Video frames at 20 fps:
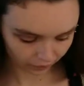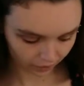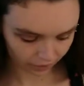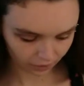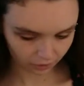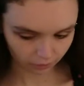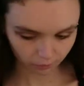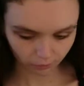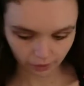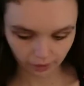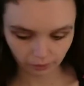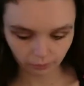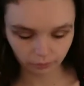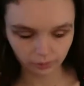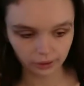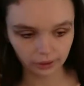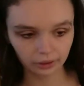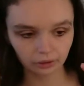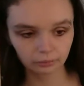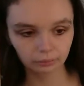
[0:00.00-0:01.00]
this Wet n
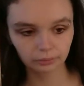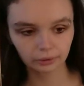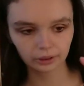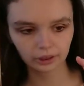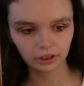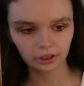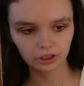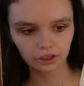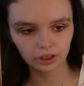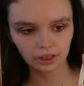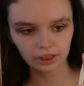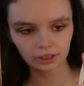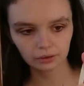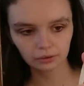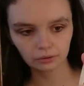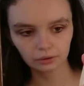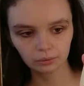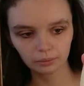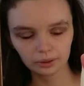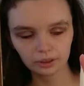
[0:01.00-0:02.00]
Wild brush. I don't
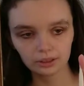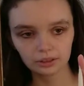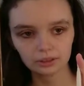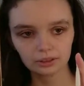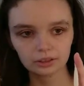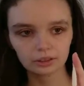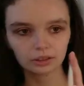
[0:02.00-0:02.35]
know what this is